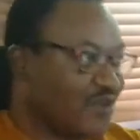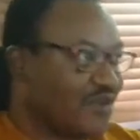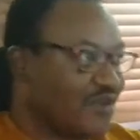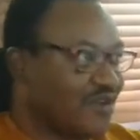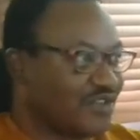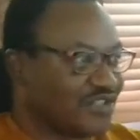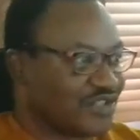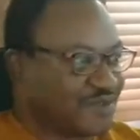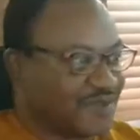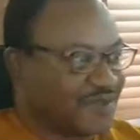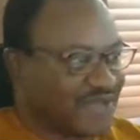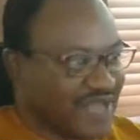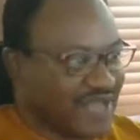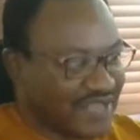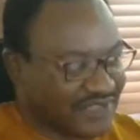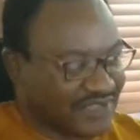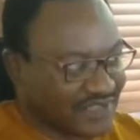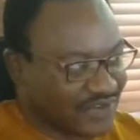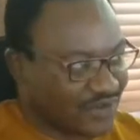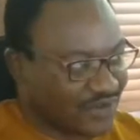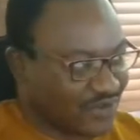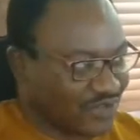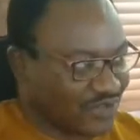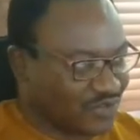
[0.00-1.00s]
Or somebody that has
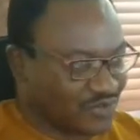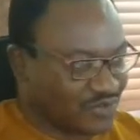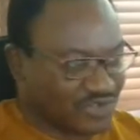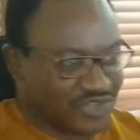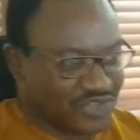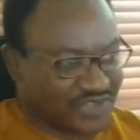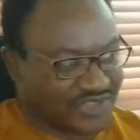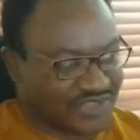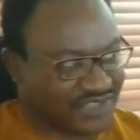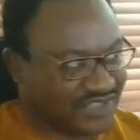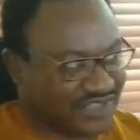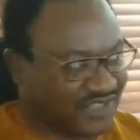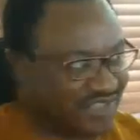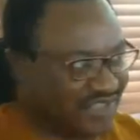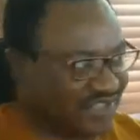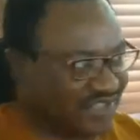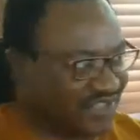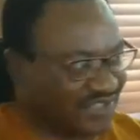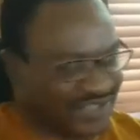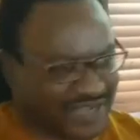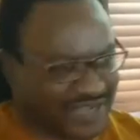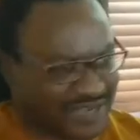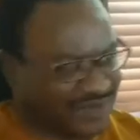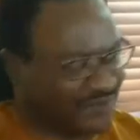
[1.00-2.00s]
a cut with just
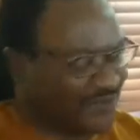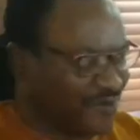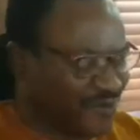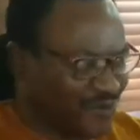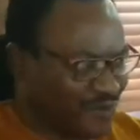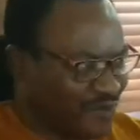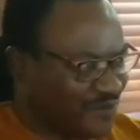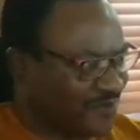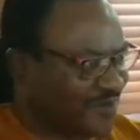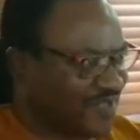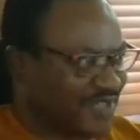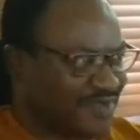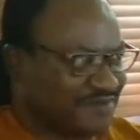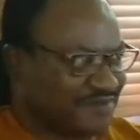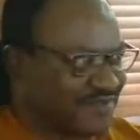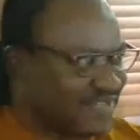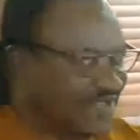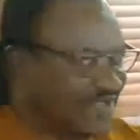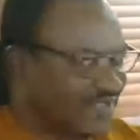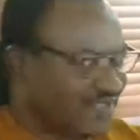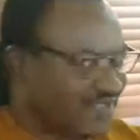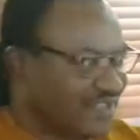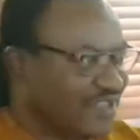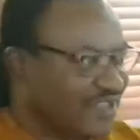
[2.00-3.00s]
stitch. She can even go home same
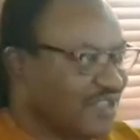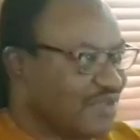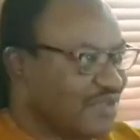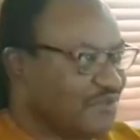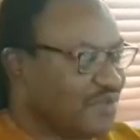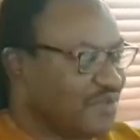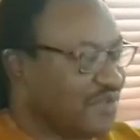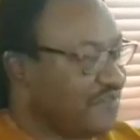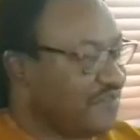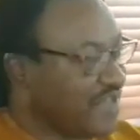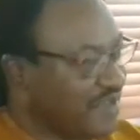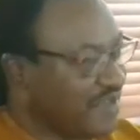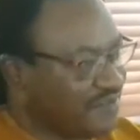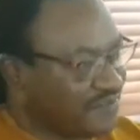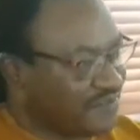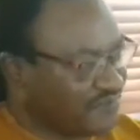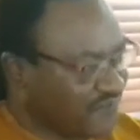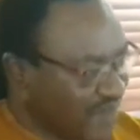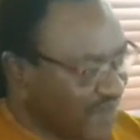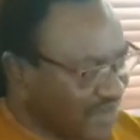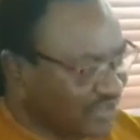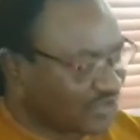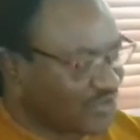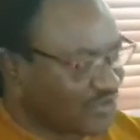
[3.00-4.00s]
day. But if you have a
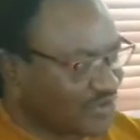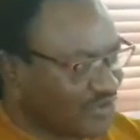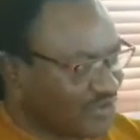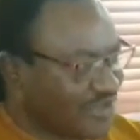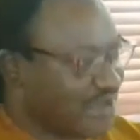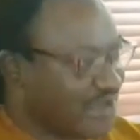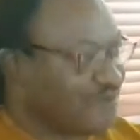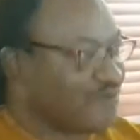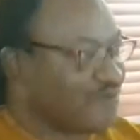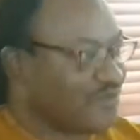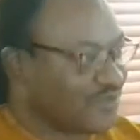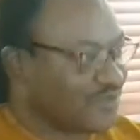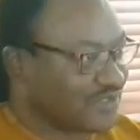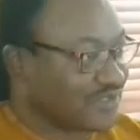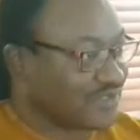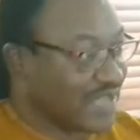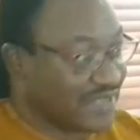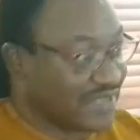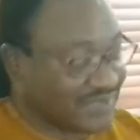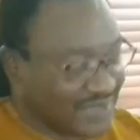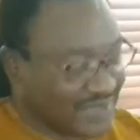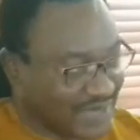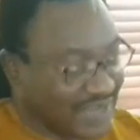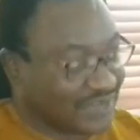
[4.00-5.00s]
fracture, you are most,
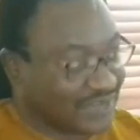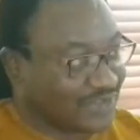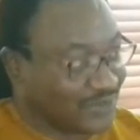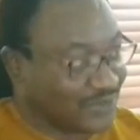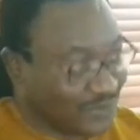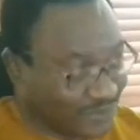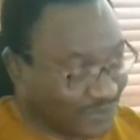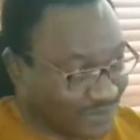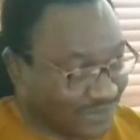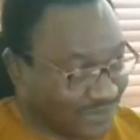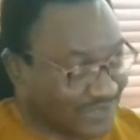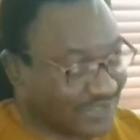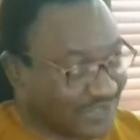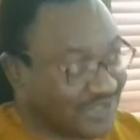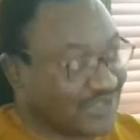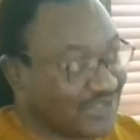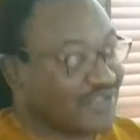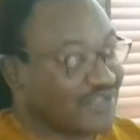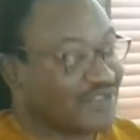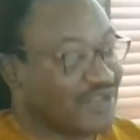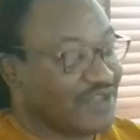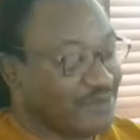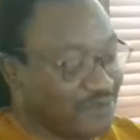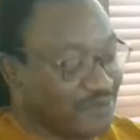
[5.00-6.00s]
as an adult,
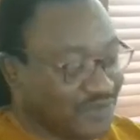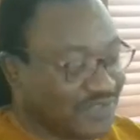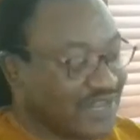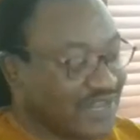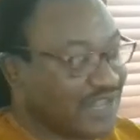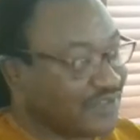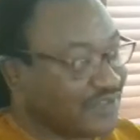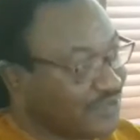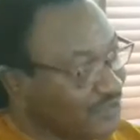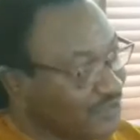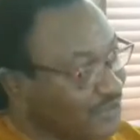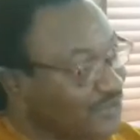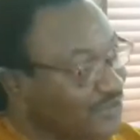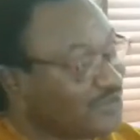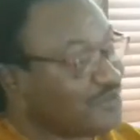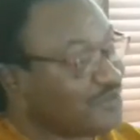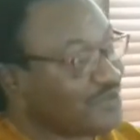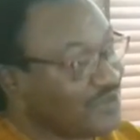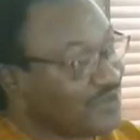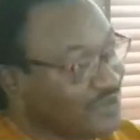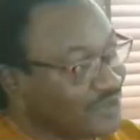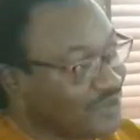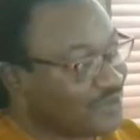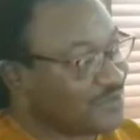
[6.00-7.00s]
you are most likely going to
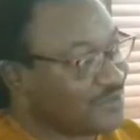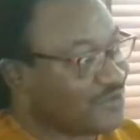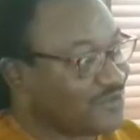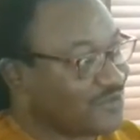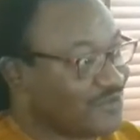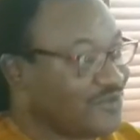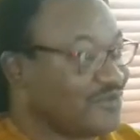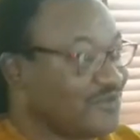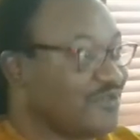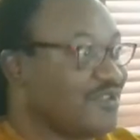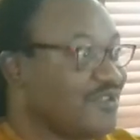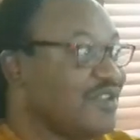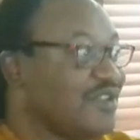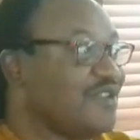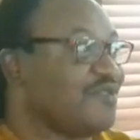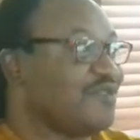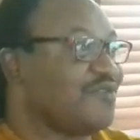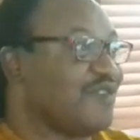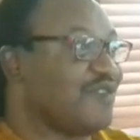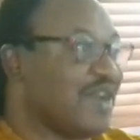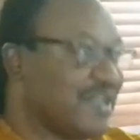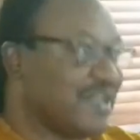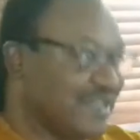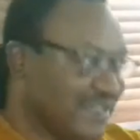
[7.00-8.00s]
be in hospital
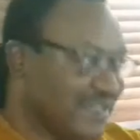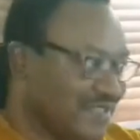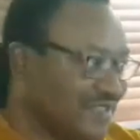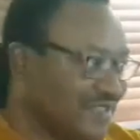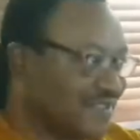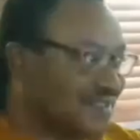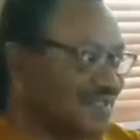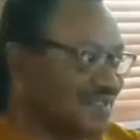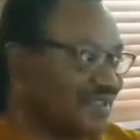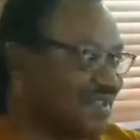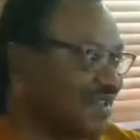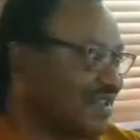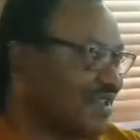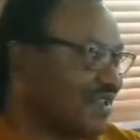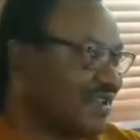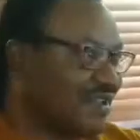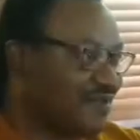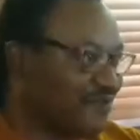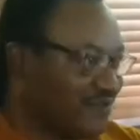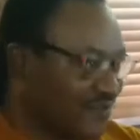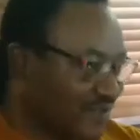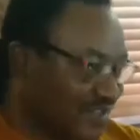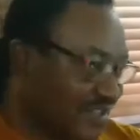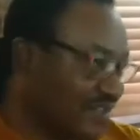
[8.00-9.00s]
for at least
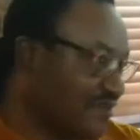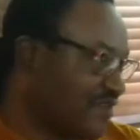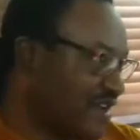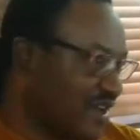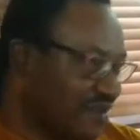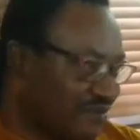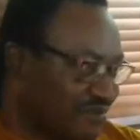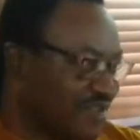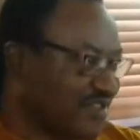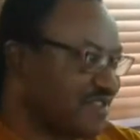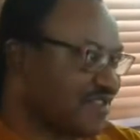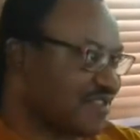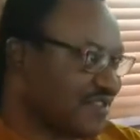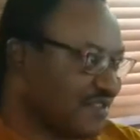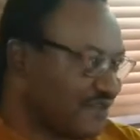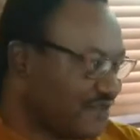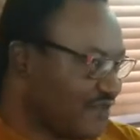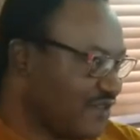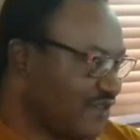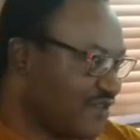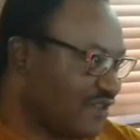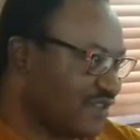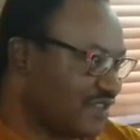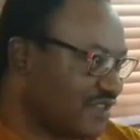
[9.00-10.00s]
for several weeks, if
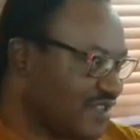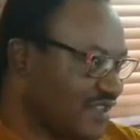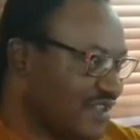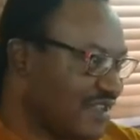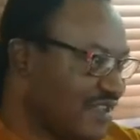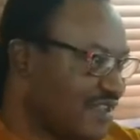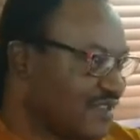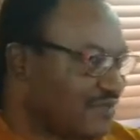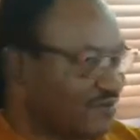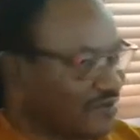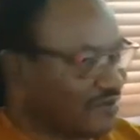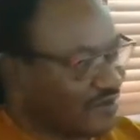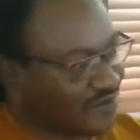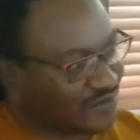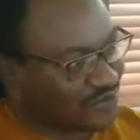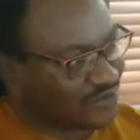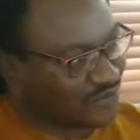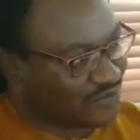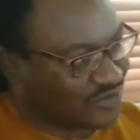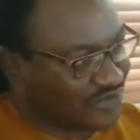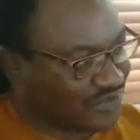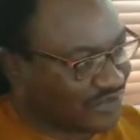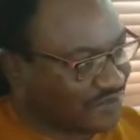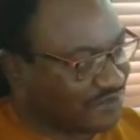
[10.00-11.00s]
not 1
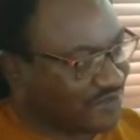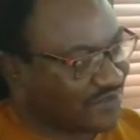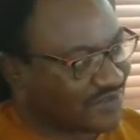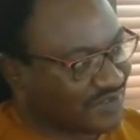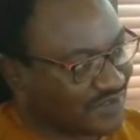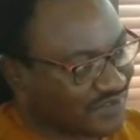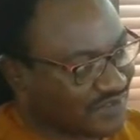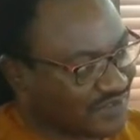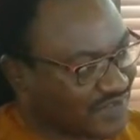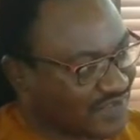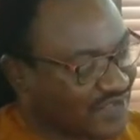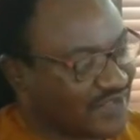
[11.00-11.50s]
to 3 months.